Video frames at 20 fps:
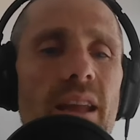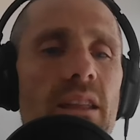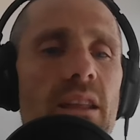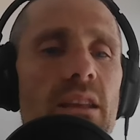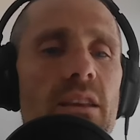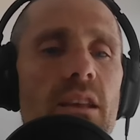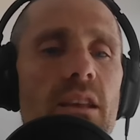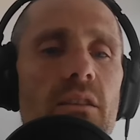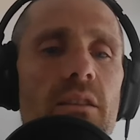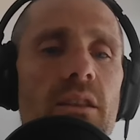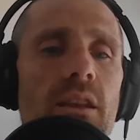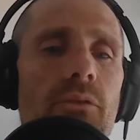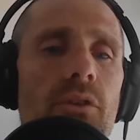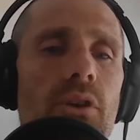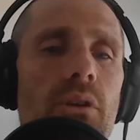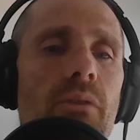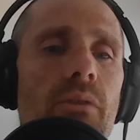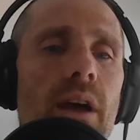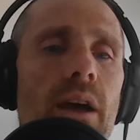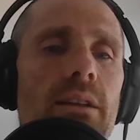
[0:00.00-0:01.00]
and then
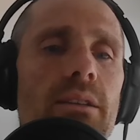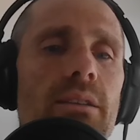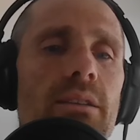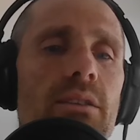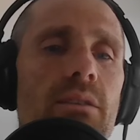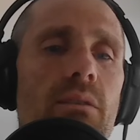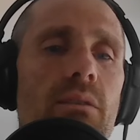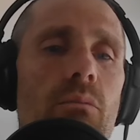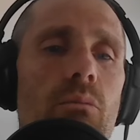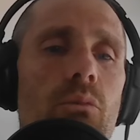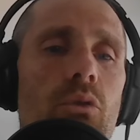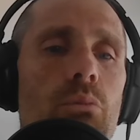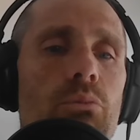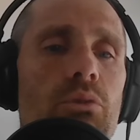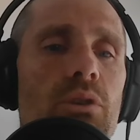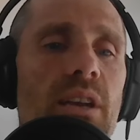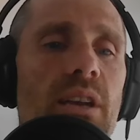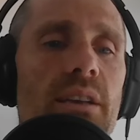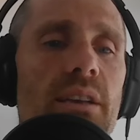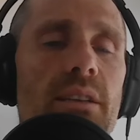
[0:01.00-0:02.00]
different events will
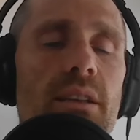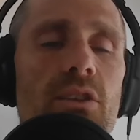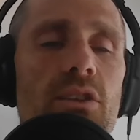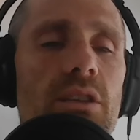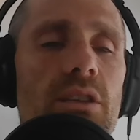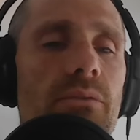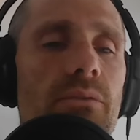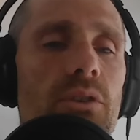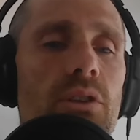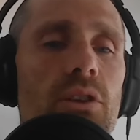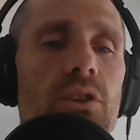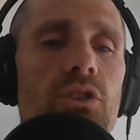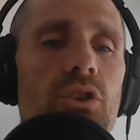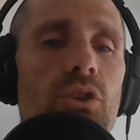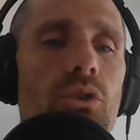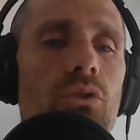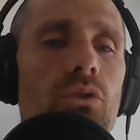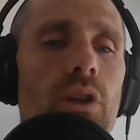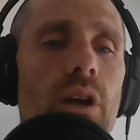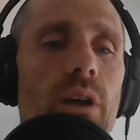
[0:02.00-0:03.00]
present a little differently
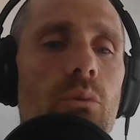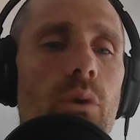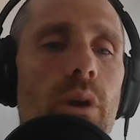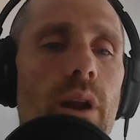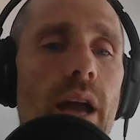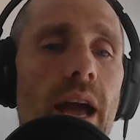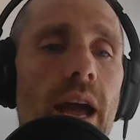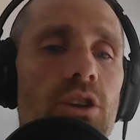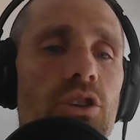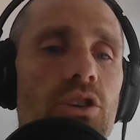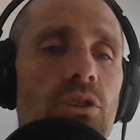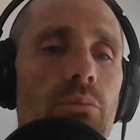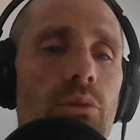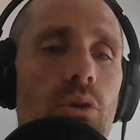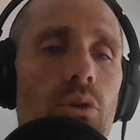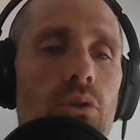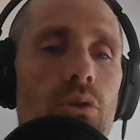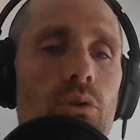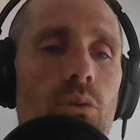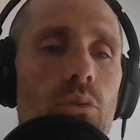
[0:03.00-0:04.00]
too like when i actually
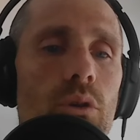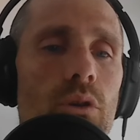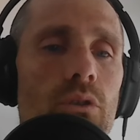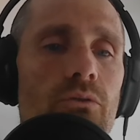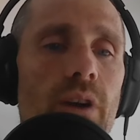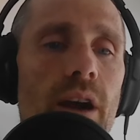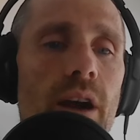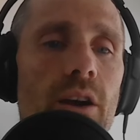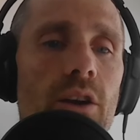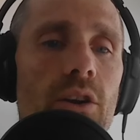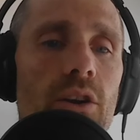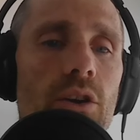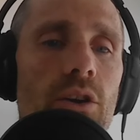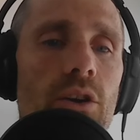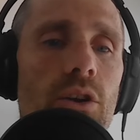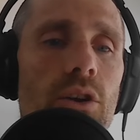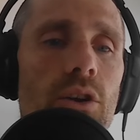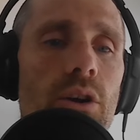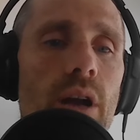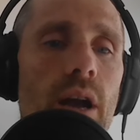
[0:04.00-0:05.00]
broke the world
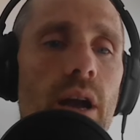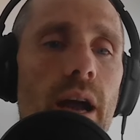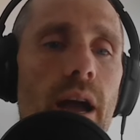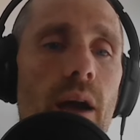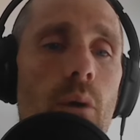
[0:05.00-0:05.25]
record